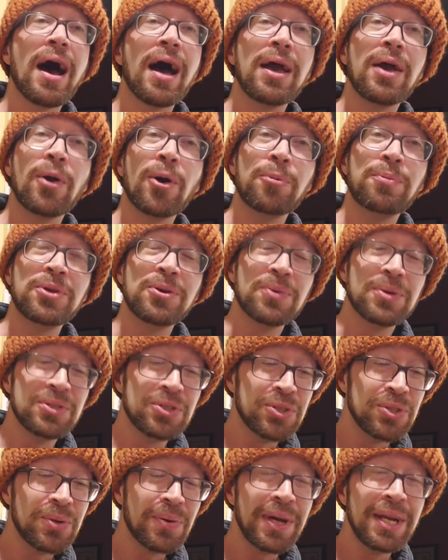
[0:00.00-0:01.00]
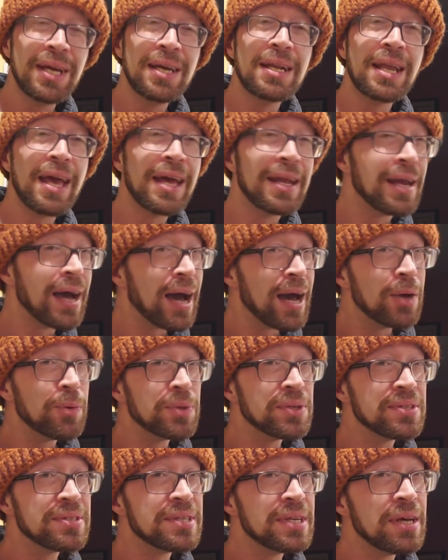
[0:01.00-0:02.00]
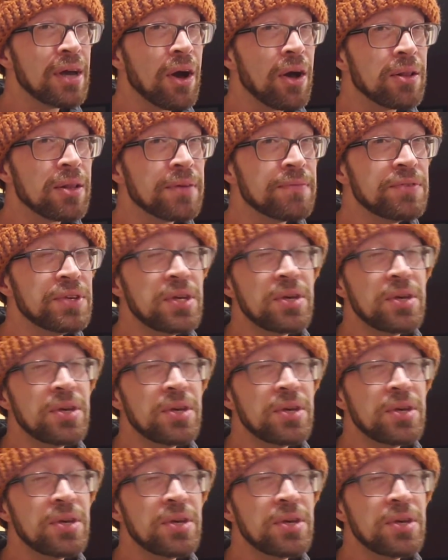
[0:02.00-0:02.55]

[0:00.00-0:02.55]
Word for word: I hope you enjoyed it, and I will see all of